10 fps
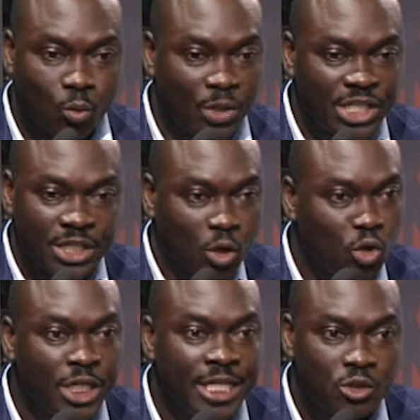we did not
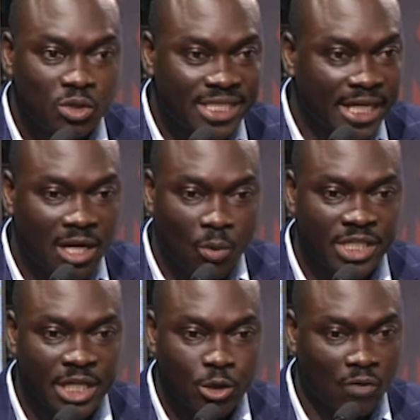need to tinker with
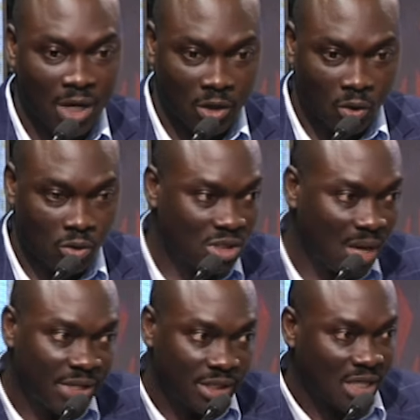any of our laws. I
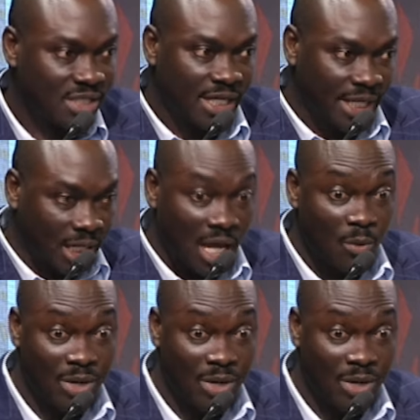mean, aside the LI we are